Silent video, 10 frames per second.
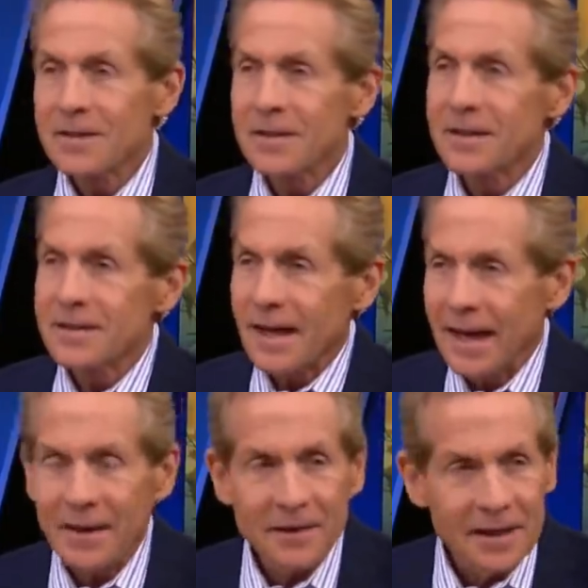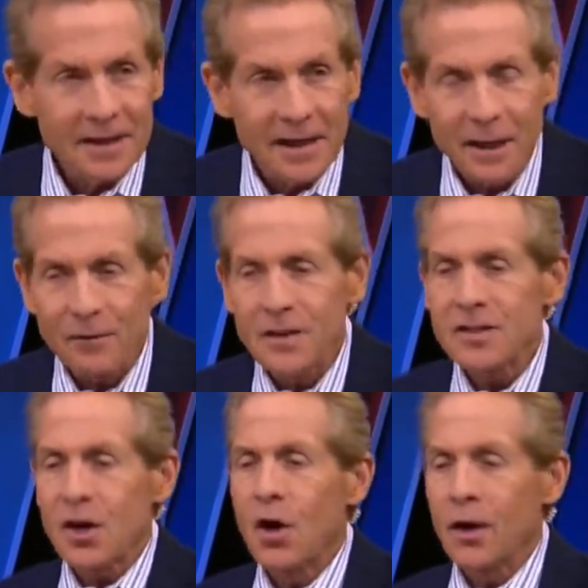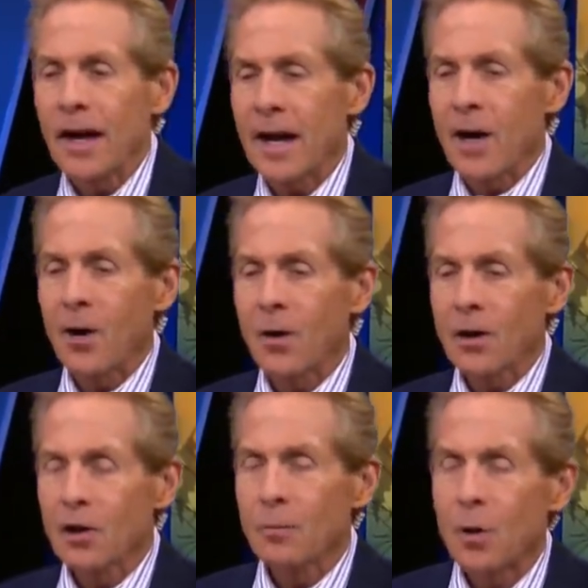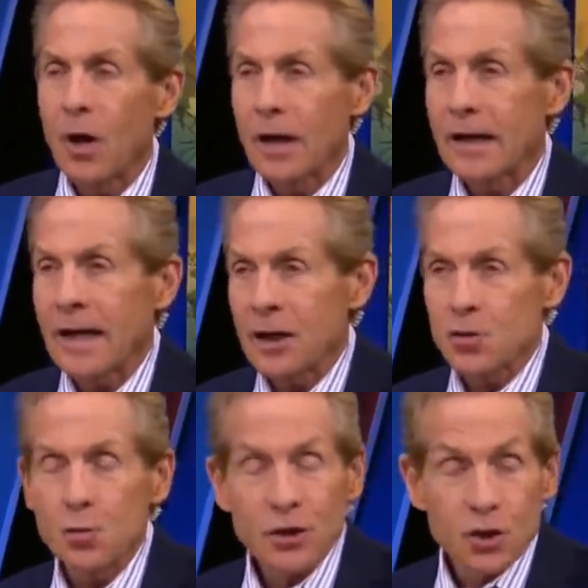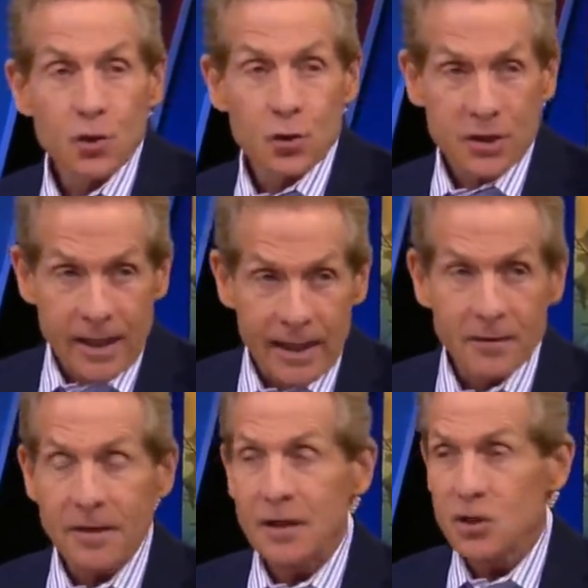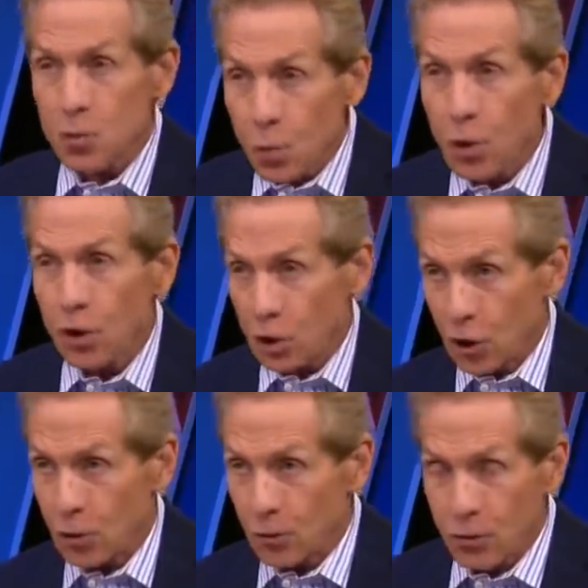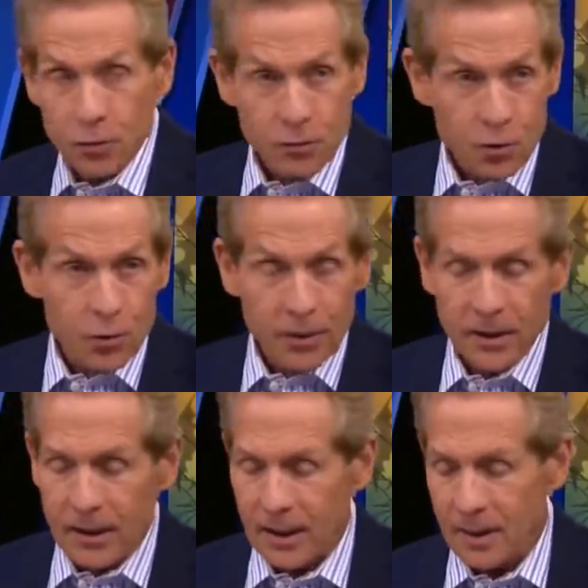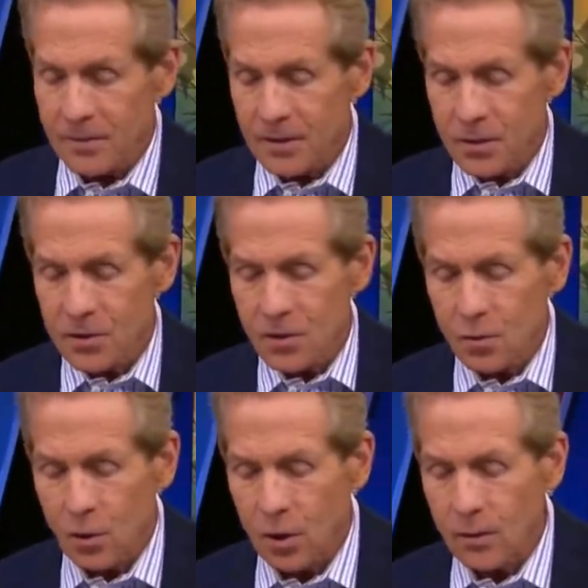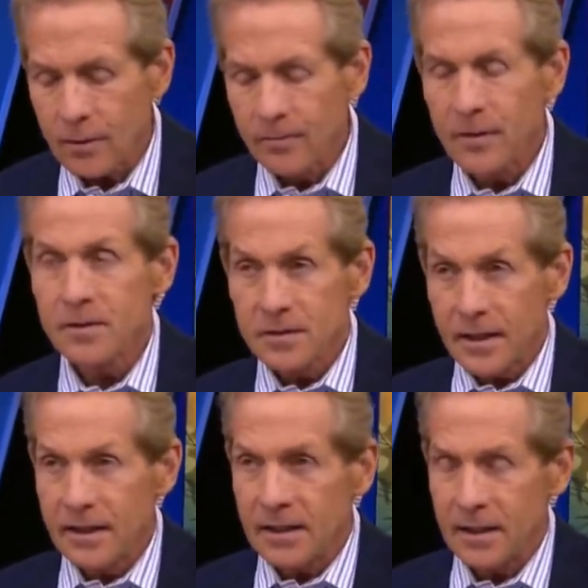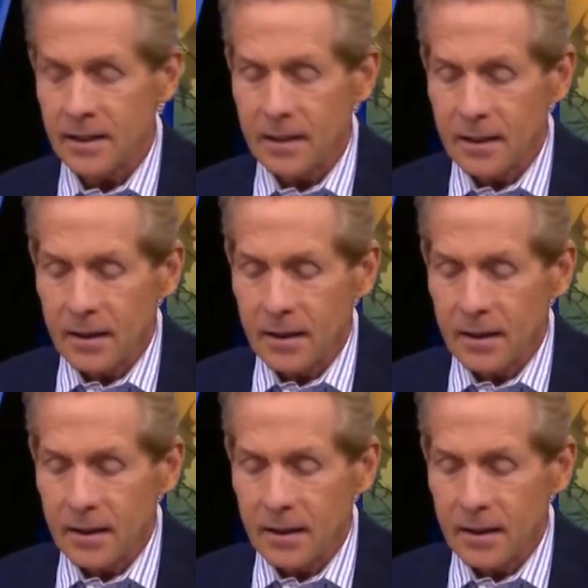this is Anthony Davis on how LeBron has reduced Anthony's workload during games. And here's the quote. This is AD